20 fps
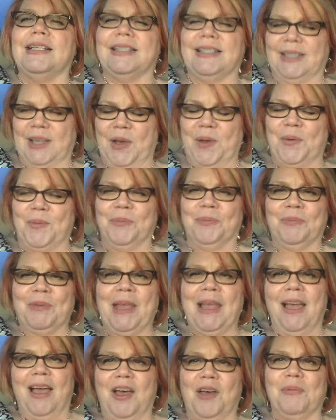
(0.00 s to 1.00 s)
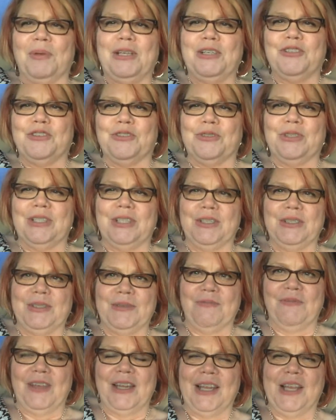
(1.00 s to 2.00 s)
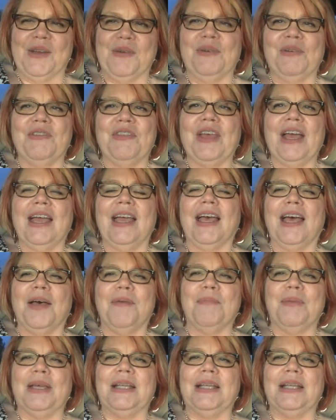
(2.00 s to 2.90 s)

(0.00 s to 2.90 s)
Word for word: So I'll make sure and do some video of that.